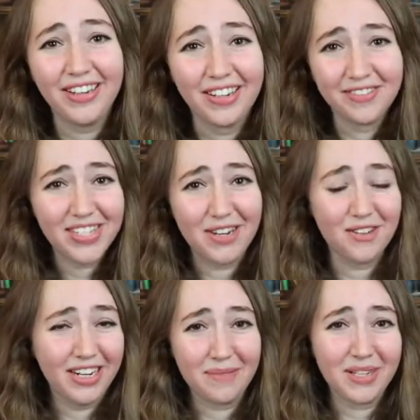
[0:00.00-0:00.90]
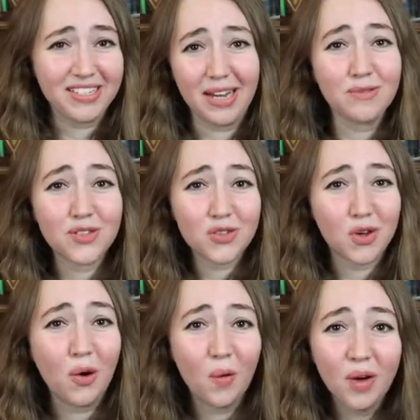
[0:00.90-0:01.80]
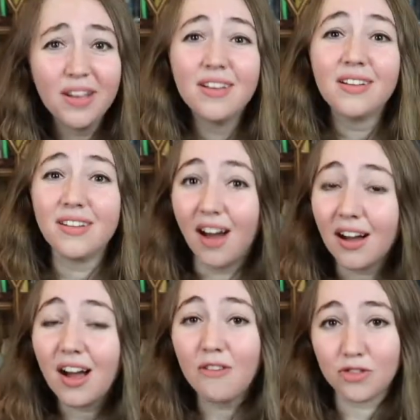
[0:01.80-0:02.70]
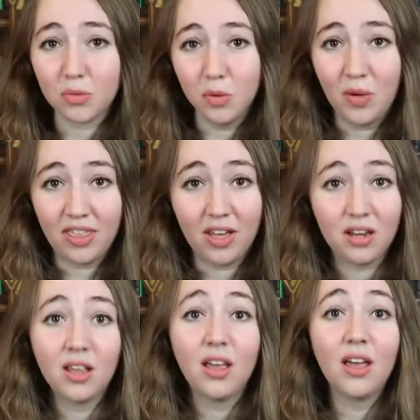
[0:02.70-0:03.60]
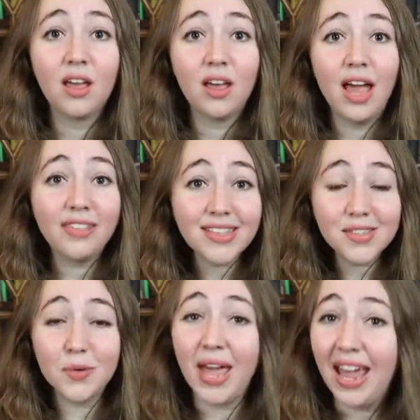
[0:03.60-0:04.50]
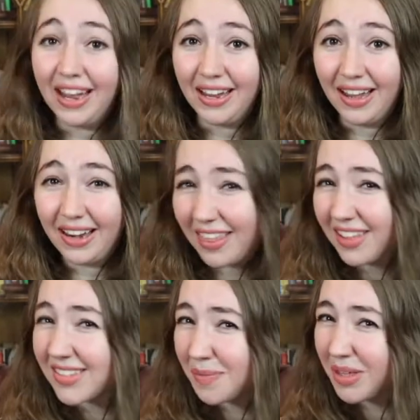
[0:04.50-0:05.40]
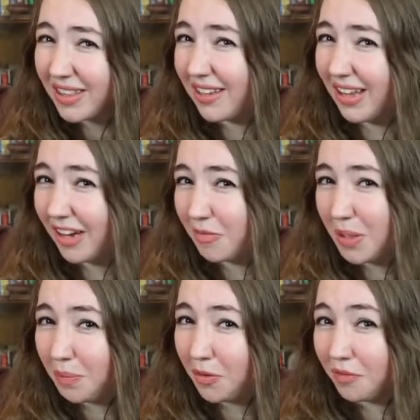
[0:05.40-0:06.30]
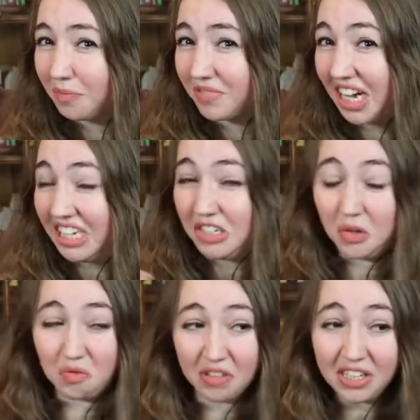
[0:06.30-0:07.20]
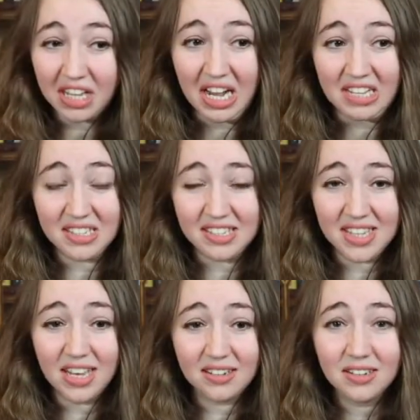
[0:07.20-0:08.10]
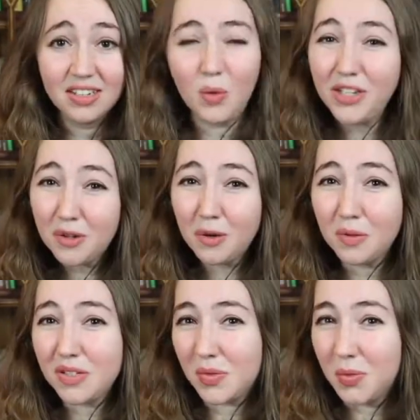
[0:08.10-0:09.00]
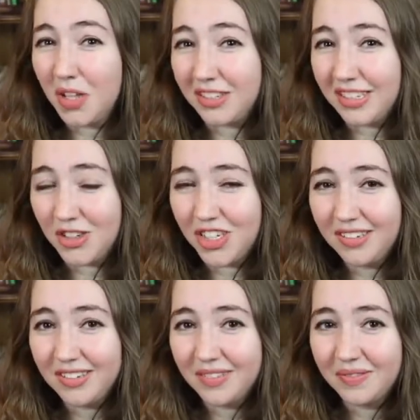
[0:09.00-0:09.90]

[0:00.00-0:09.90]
of sight reading because I was so not comfortable with it. And that's okay. And I think something that a lot of people kind of don't realize is that when you go to a school audition,